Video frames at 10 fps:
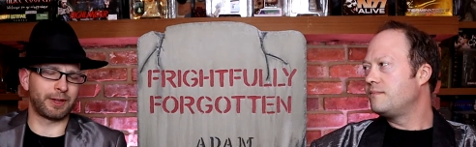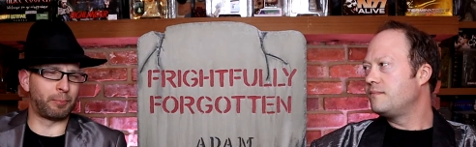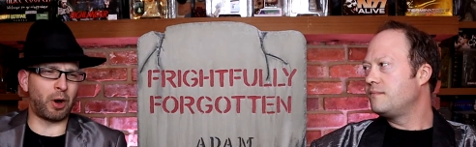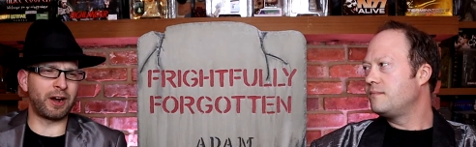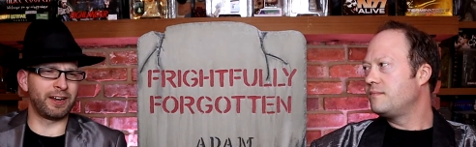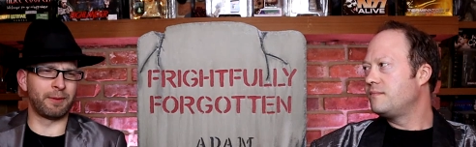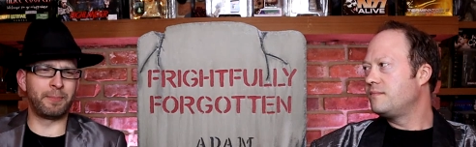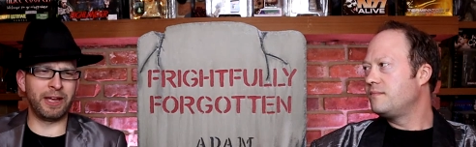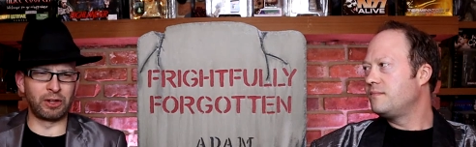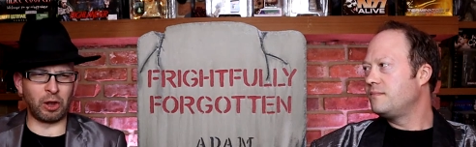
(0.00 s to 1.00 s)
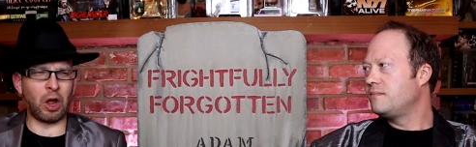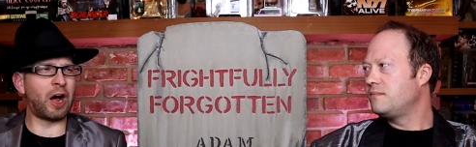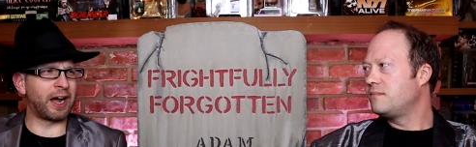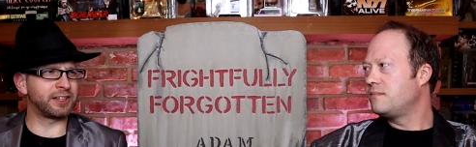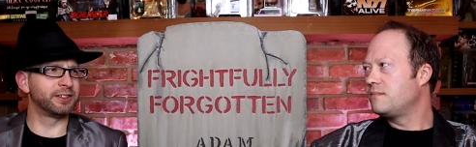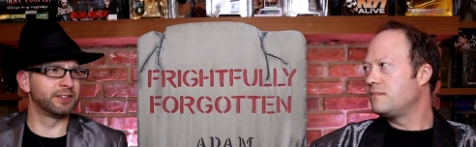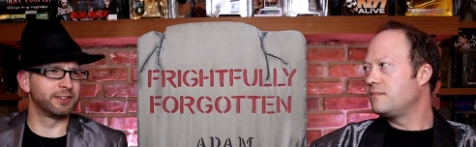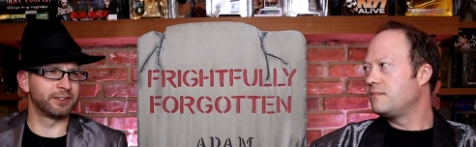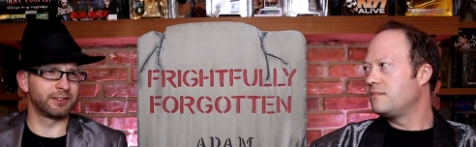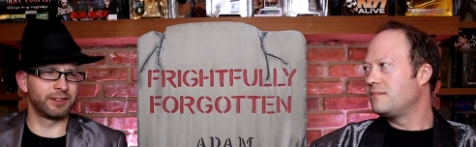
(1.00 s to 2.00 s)
Speaker 1: I bought it in a big lot.
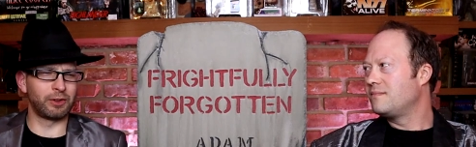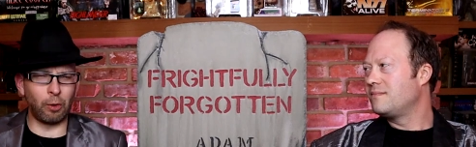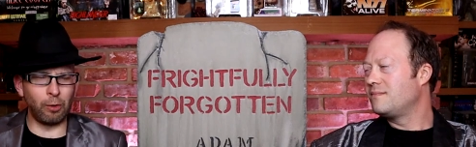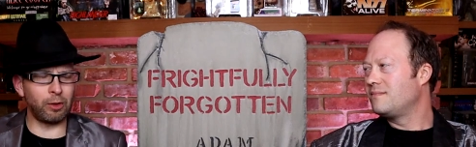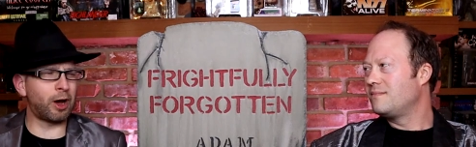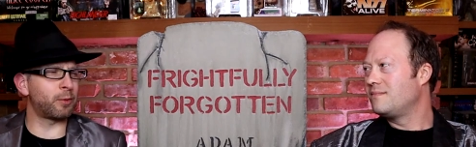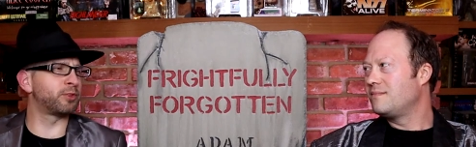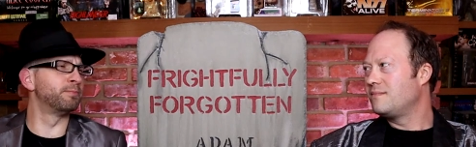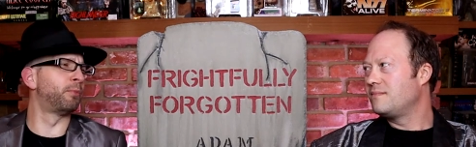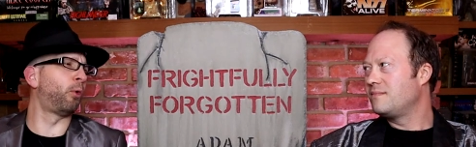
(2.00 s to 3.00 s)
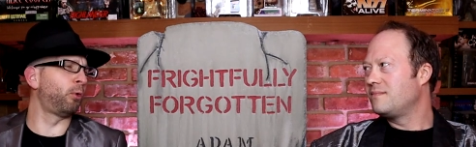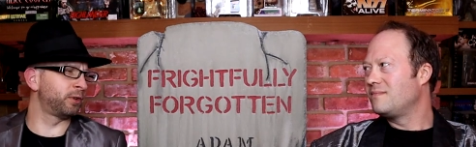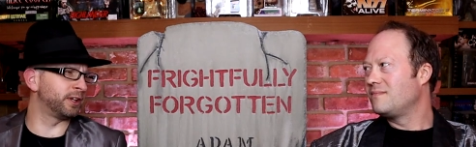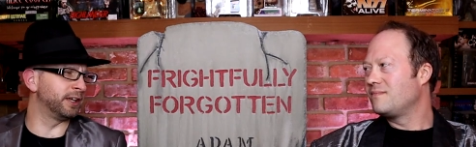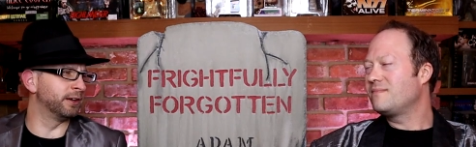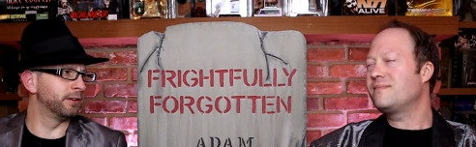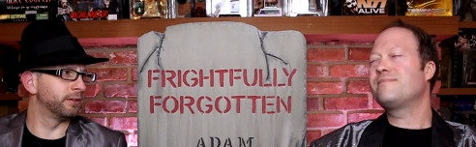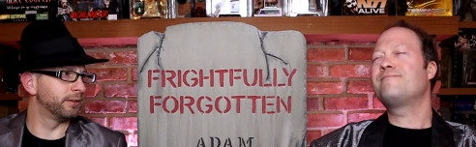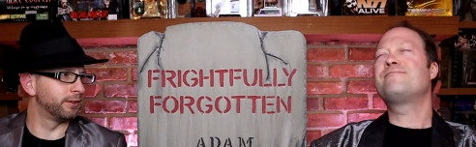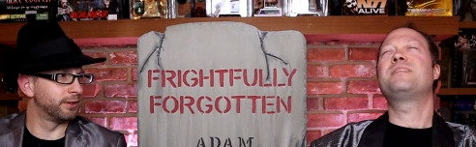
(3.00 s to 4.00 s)
And the whole lot was moldy.
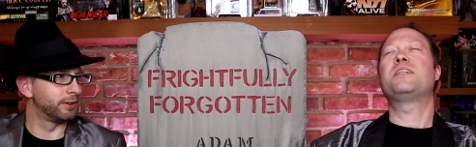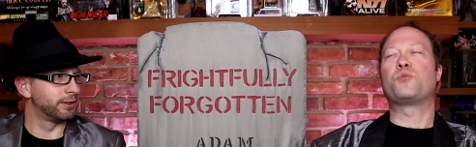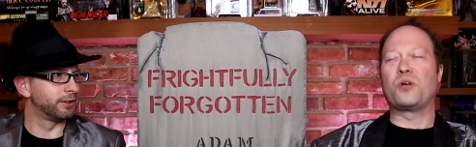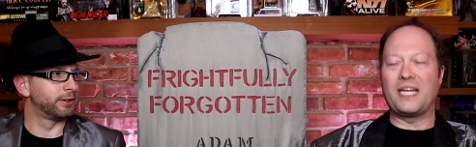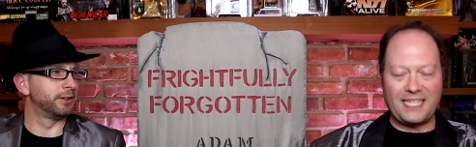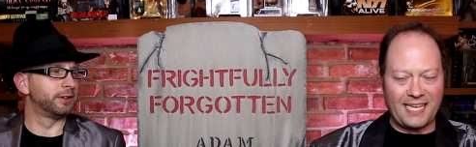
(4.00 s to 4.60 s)
Mm, that's right,